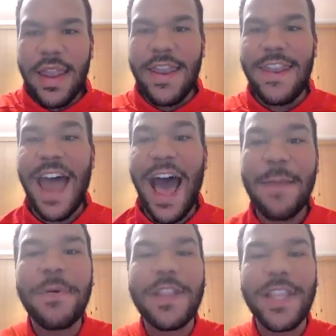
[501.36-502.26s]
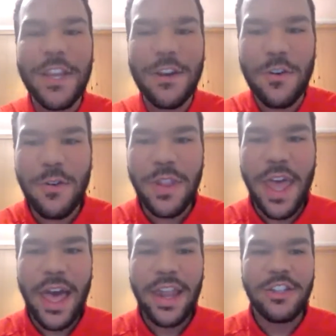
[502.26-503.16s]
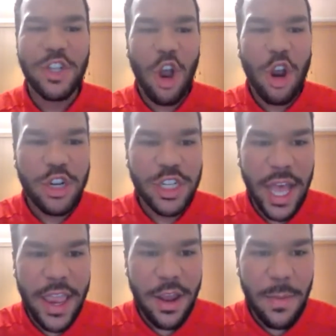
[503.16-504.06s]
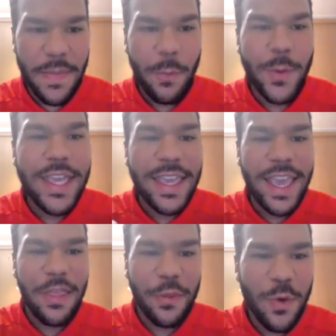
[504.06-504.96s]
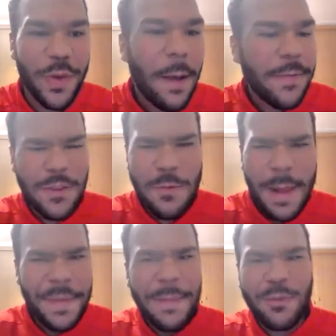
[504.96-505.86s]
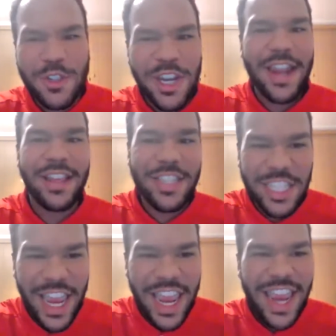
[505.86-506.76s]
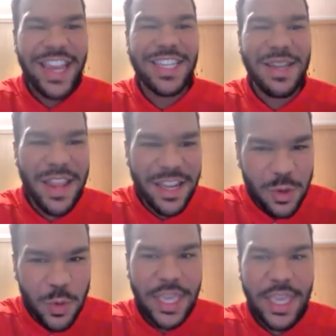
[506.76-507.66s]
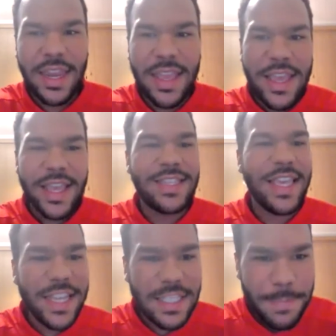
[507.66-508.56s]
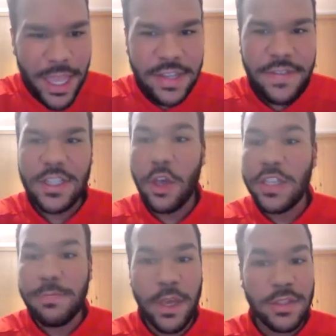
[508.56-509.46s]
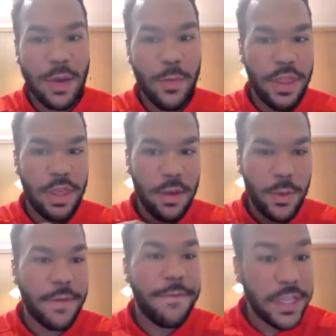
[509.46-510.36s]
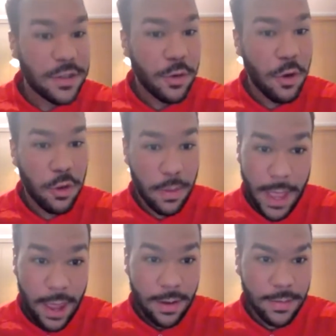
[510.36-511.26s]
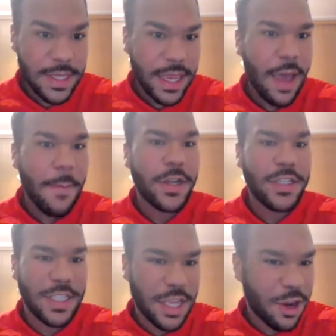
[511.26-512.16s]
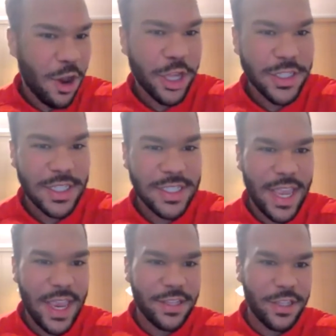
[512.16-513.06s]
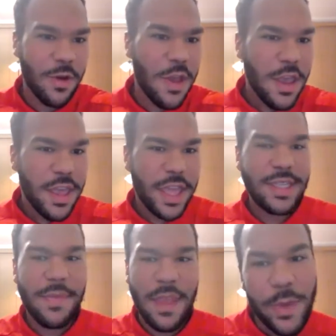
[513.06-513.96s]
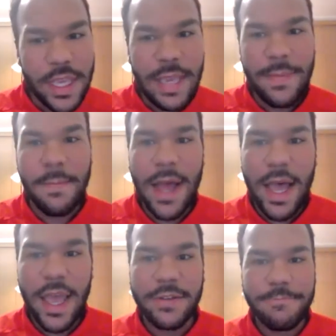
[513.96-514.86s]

non-political, non-charged item that we can get through without too many people trying to change and tweak it. It's inexpensive because all these bills come with a fiscal note on the bottom saying how much it's going to cost the state. So it's something that we keep in mind.